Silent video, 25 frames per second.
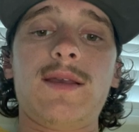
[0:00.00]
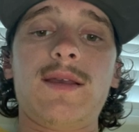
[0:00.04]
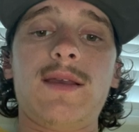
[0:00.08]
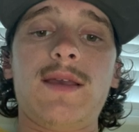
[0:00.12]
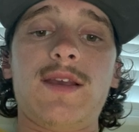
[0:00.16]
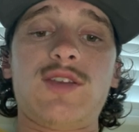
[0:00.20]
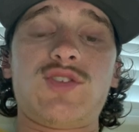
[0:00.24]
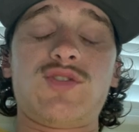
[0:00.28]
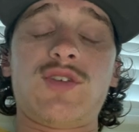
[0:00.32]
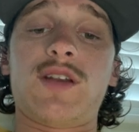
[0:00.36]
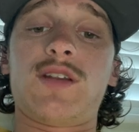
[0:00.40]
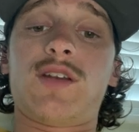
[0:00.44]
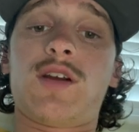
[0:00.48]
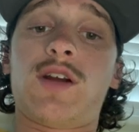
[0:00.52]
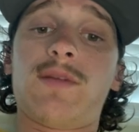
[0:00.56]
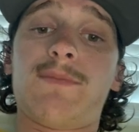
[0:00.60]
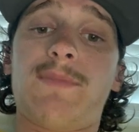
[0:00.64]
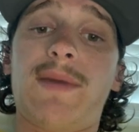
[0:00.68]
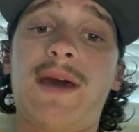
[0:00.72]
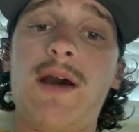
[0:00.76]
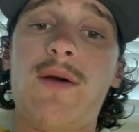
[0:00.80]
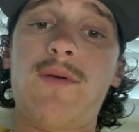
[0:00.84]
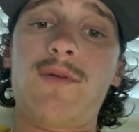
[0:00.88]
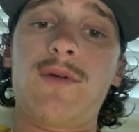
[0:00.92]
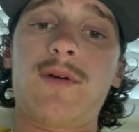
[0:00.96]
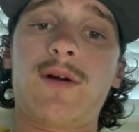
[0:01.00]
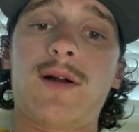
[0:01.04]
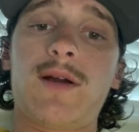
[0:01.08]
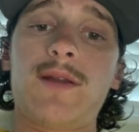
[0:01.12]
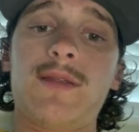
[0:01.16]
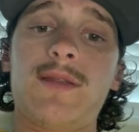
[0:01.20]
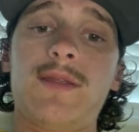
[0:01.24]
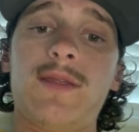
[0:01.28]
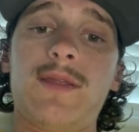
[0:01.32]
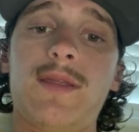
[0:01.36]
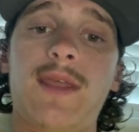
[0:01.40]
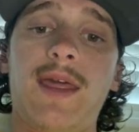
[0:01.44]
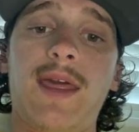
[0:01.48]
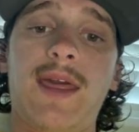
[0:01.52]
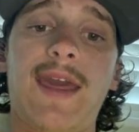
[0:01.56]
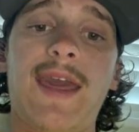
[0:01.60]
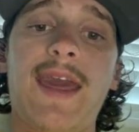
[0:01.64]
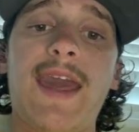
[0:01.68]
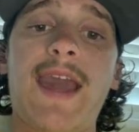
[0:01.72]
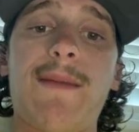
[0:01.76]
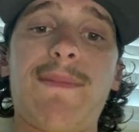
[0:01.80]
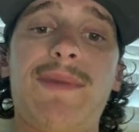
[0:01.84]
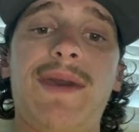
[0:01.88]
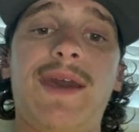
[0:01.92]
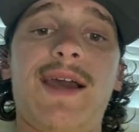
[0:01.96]
is trying to turn power on, they
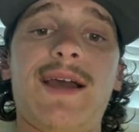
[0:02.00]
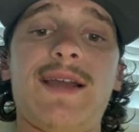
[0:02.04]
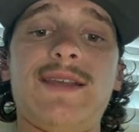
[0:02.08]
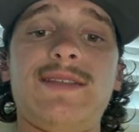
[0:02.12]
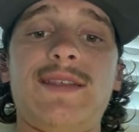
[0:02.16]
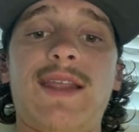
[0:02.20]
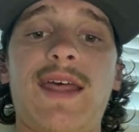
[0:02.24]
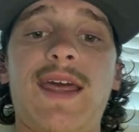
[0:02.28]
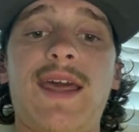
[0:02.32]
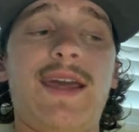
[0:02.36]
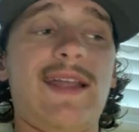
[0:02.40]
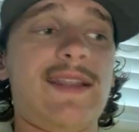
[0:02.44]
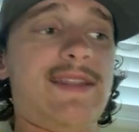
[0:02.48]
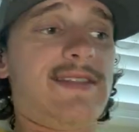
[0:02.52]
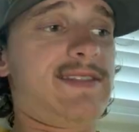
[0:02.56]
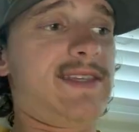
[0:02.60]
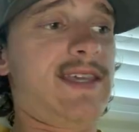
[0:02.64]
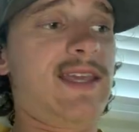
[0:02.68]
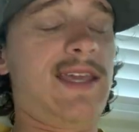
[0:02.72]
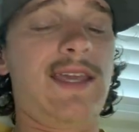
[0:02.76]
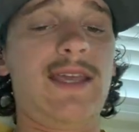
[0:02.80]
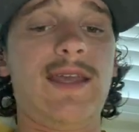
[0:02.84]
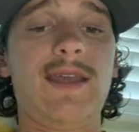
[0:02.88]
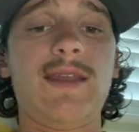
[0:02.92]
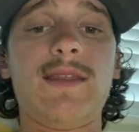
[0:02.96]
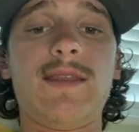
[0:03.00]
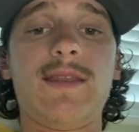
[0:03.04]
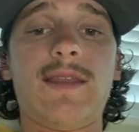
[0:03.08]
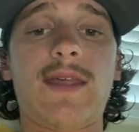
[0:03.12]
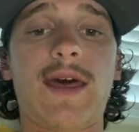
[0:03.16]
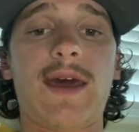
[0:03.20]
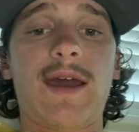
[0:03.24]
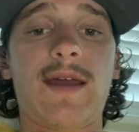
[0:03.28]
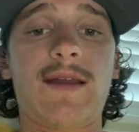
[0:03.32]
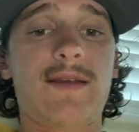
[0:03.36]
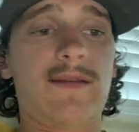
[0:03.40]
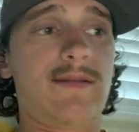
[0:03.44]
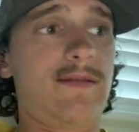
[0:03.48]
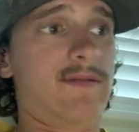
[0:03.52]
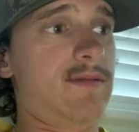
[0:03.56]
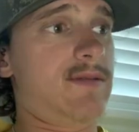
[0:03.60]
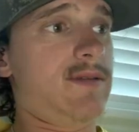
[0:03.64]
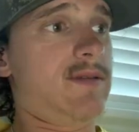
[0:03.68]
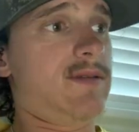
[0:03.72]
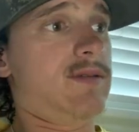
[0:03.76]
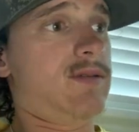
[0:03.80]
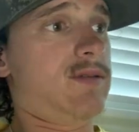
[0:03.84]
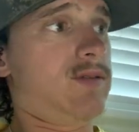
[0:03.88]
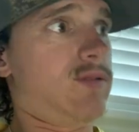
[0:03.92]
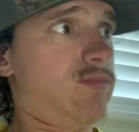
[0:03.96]
can't because they can see that
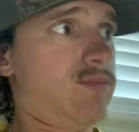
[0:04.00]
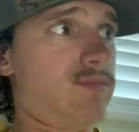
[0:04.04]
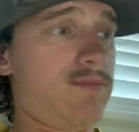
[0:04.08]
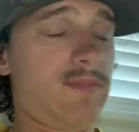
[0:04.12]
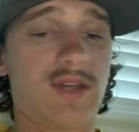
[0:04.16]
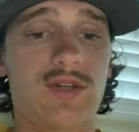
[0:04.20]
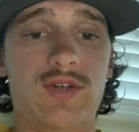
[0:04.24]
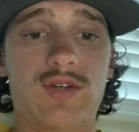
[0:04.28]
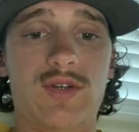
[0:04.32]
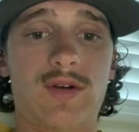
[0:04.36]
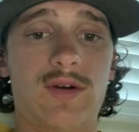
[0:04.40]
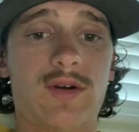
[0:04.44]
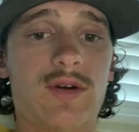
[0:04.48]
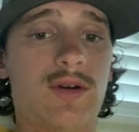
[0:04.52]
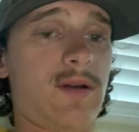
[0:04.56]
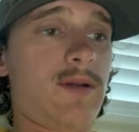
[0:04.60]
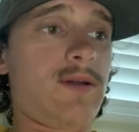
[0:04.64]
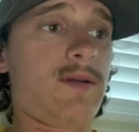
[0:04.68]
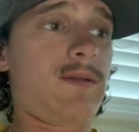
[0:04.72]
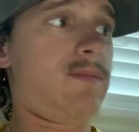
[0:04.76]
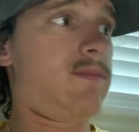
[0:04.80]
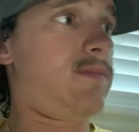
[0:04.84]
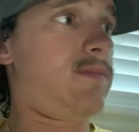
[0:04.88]
Mr.